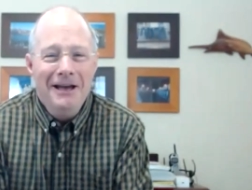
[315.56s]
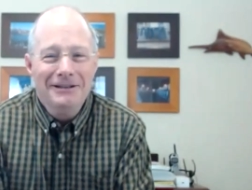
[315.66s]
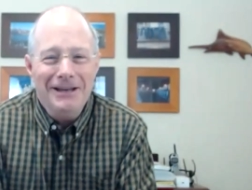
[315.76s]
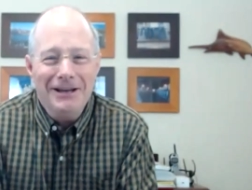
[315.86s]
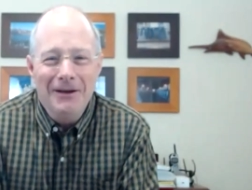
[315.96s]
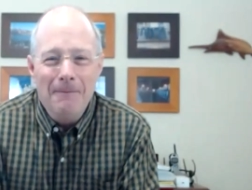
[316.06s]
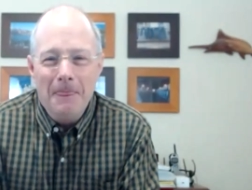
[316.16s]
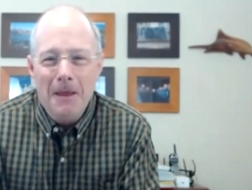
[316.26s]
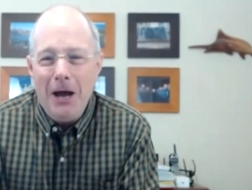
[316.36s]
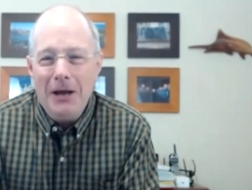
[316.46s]
It's like
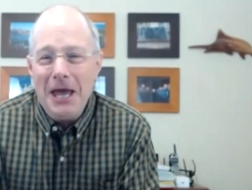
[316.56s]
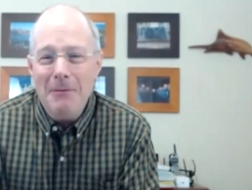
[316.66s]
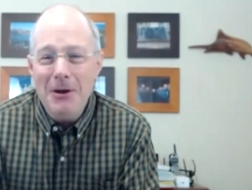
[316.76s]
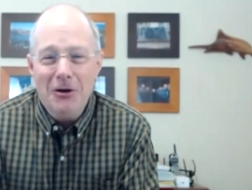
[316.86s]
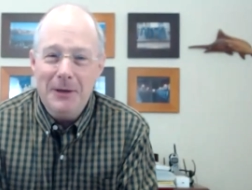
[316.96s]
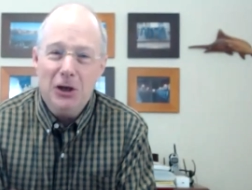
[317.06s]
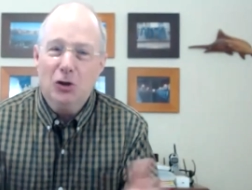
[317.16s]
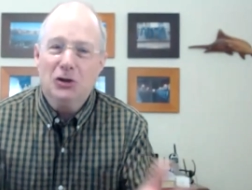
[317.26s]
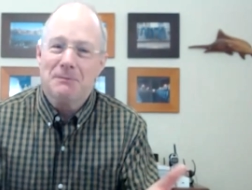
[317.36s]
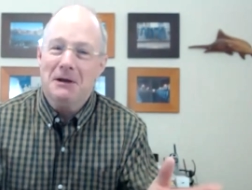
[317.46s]
I came here to be a
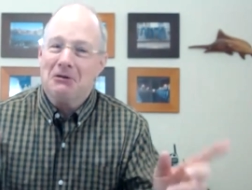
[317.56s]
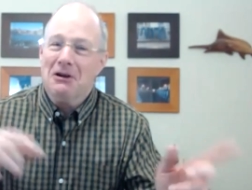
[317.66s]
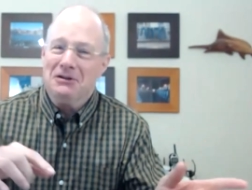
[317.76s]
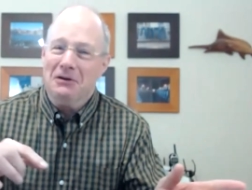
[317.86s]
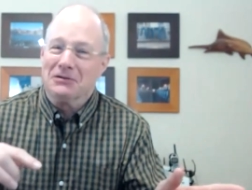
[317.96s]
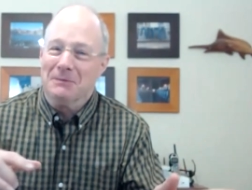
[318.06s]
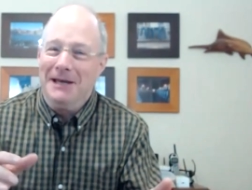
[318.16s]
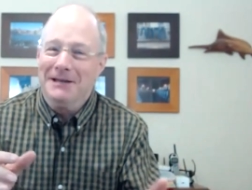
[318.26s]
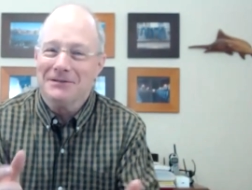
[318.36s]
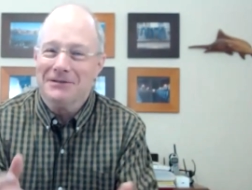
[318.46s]
good speaker in
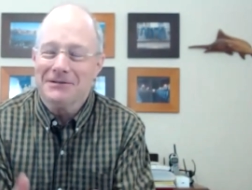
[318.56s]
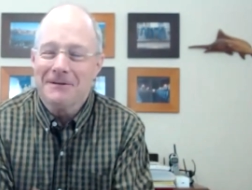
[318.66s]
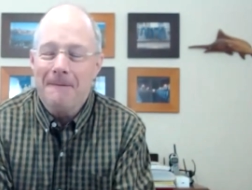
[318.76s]
Toastmasters.